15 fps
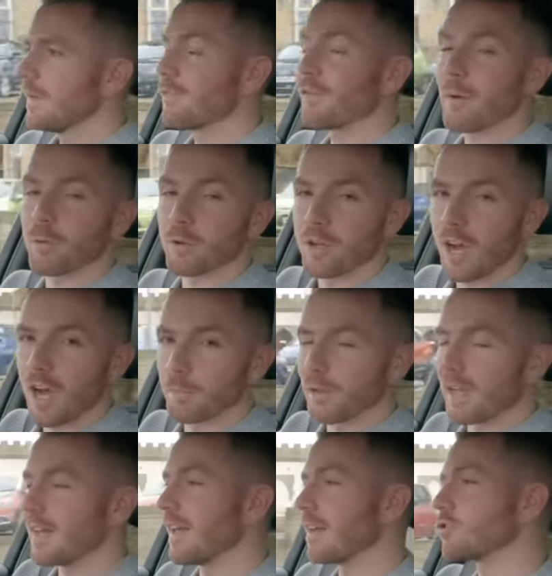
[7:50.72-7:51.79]
If Apple
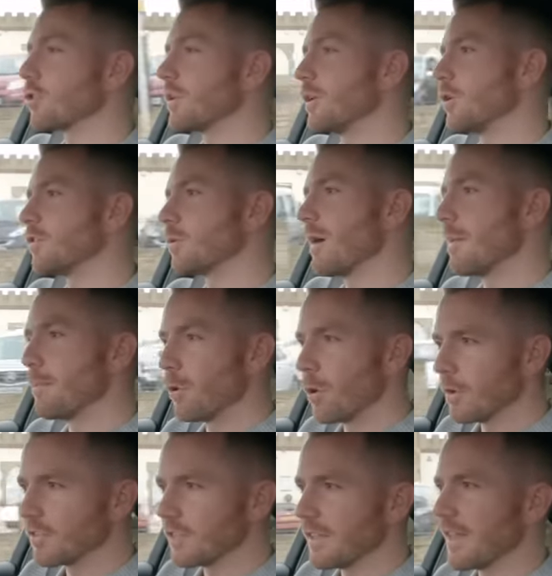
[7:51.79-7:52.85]
CarPlay and Android Auto are
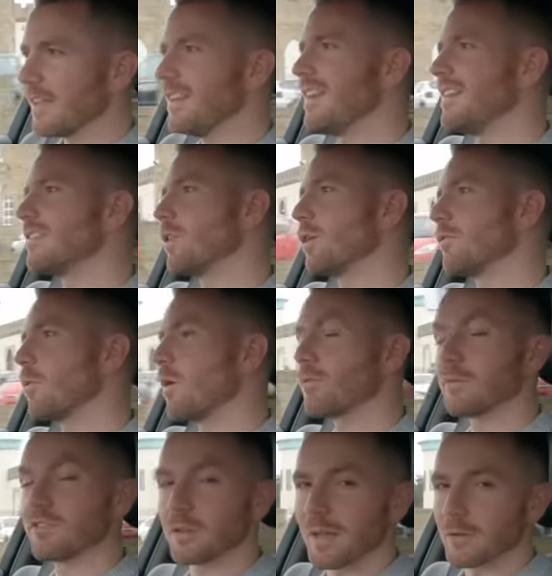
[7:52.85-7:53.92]
important to you, then you need to look for one
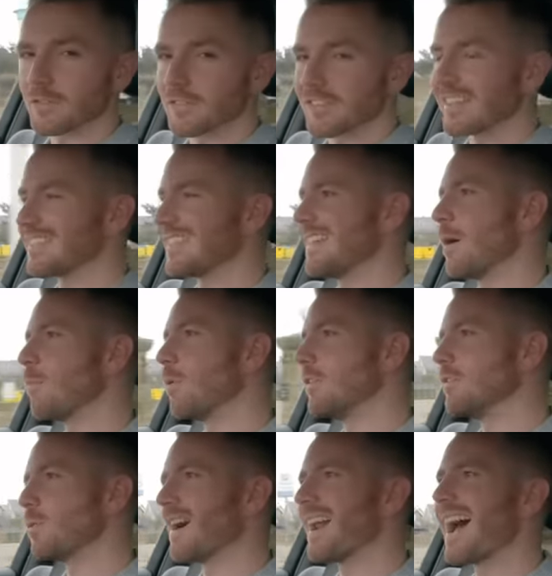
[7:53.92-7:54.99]
from 2016
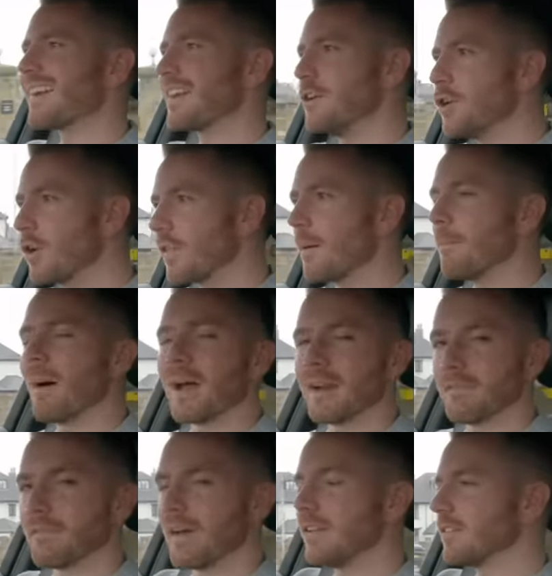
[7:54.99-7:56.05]
onwards, where it had another
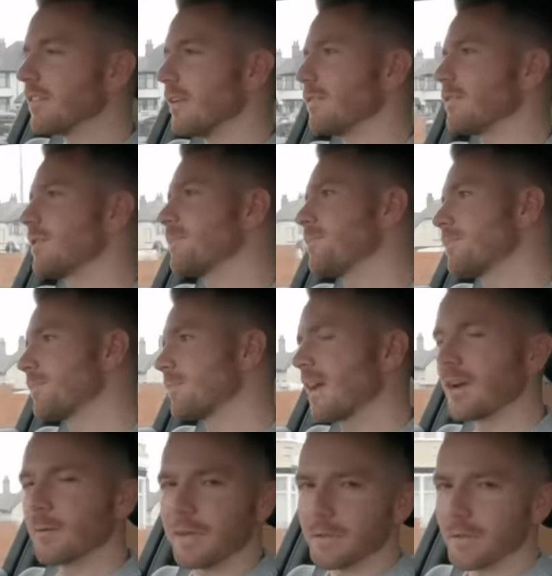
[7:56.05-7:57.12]
minor facelift.
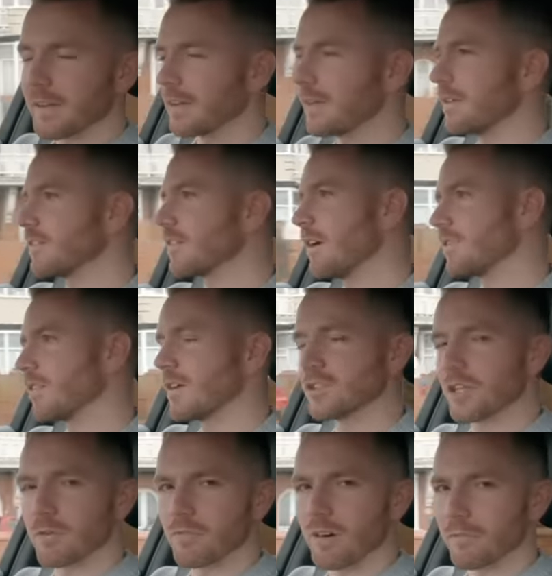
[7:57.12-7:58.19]
I know what you're thinking, this car's like Joan